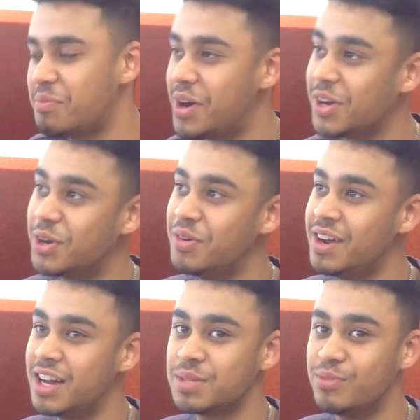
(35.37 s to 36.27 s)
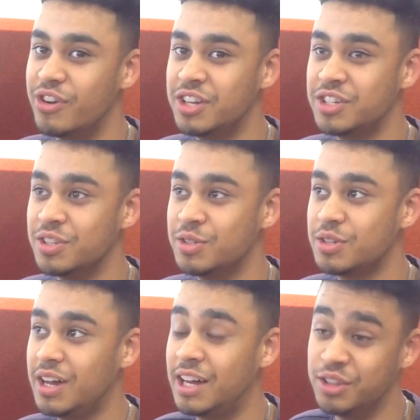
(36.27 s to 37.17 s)
My career
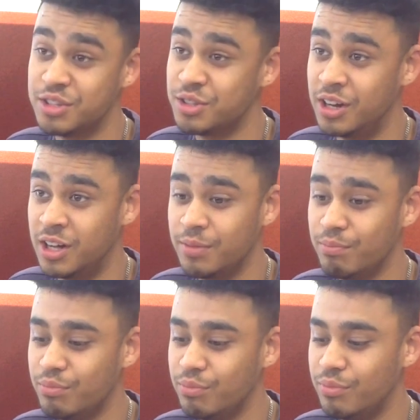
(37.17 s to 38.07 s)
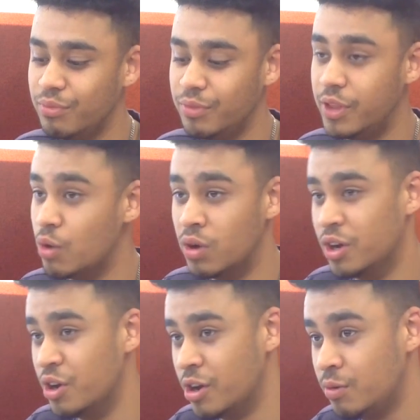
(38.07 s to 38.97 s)
aspirations at the start, they
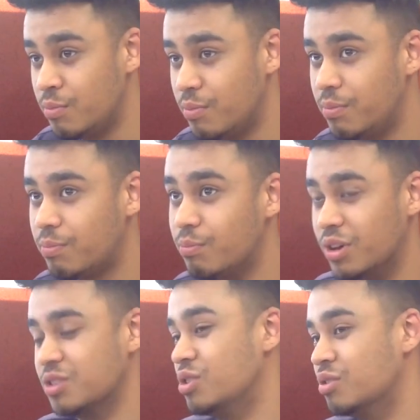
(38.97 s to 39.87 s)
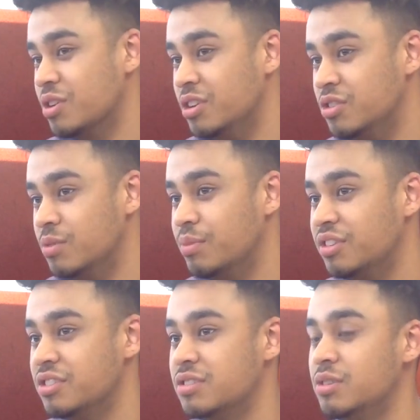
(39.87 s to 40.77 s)
weren't known because I was only doing
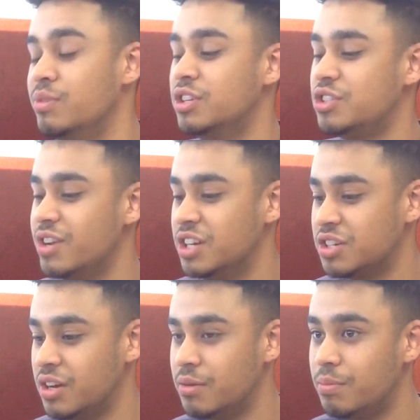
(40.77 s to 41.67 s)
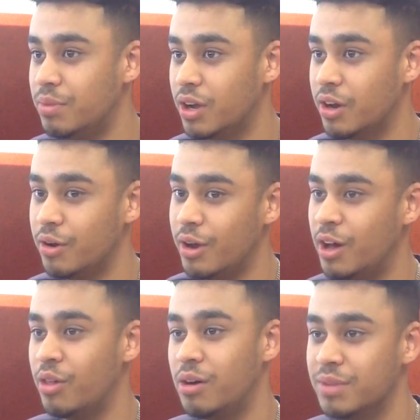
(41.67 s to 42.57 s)
business administration, but
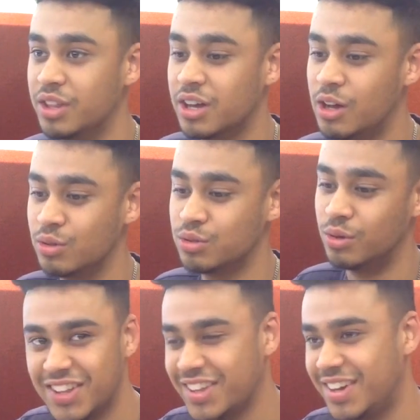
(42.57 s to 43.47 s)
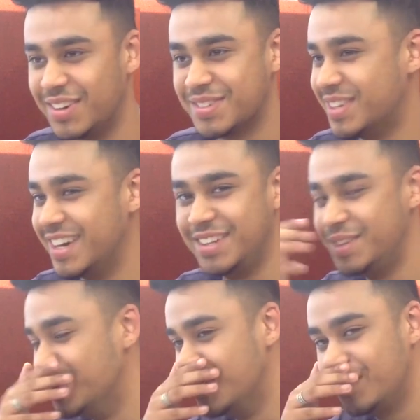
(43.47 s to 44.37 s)
now that I'm in the council, I've started
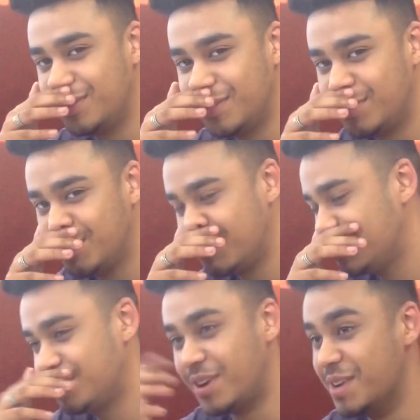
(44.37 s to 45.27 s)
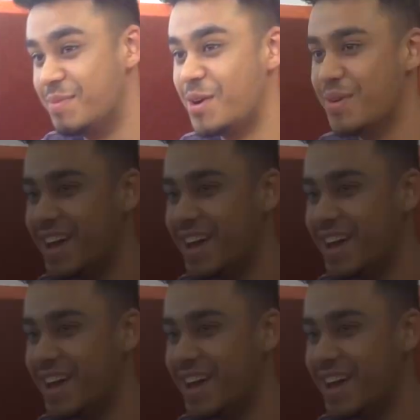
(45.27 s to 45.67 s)
to find my